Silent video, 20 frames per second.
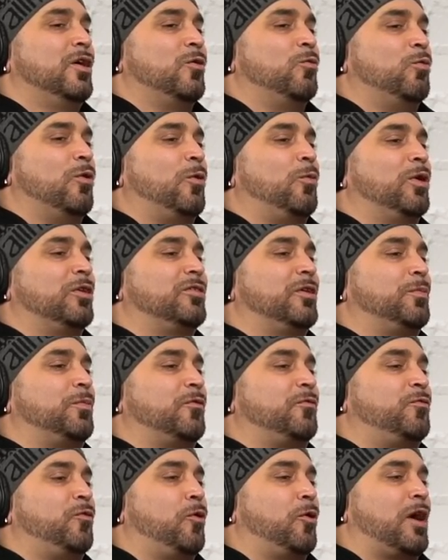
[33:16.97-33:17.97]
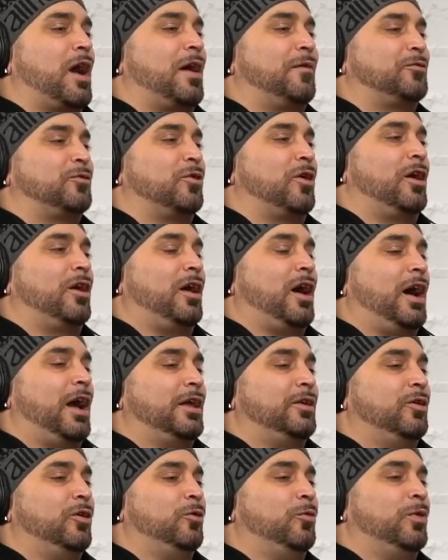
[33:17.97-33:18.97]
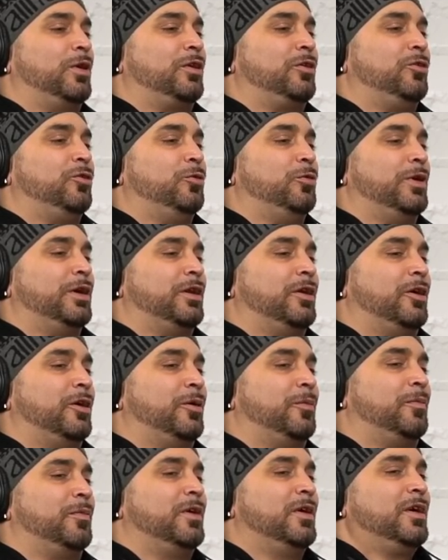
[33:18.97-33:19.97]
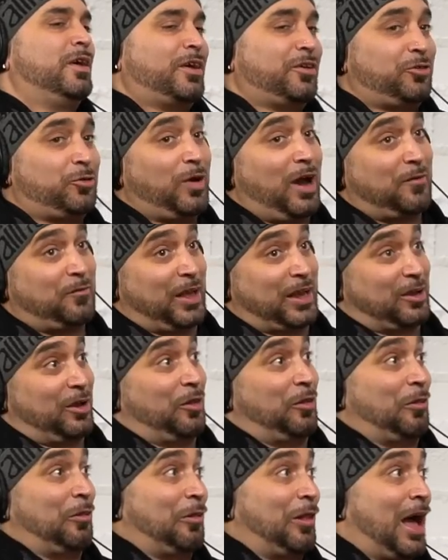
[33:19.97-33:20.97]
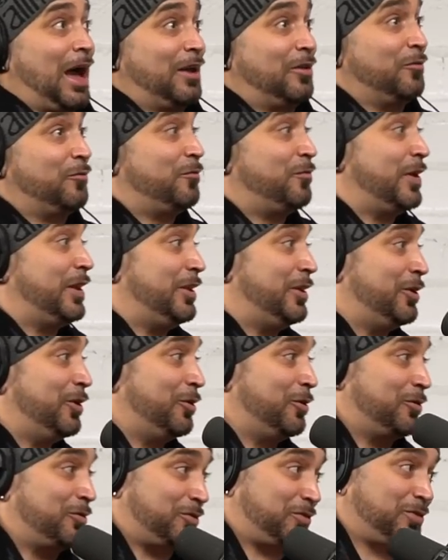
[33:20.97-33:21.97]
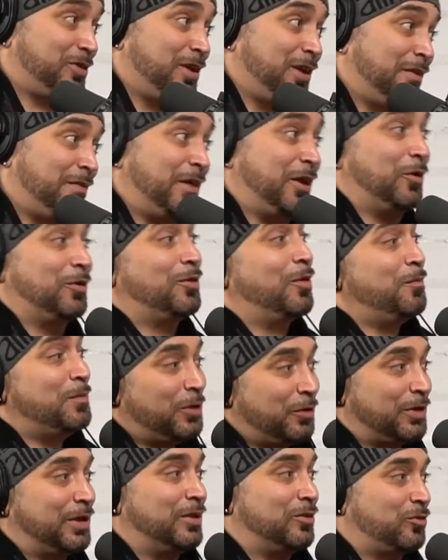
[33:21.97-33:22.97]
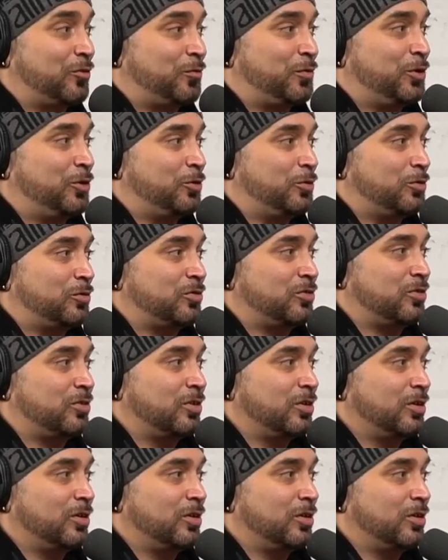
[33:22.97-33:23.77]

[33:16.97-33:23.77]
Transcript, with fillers: was it before or after On a High Note when you and, because you have, like, a lot of videos that are in the millions of views.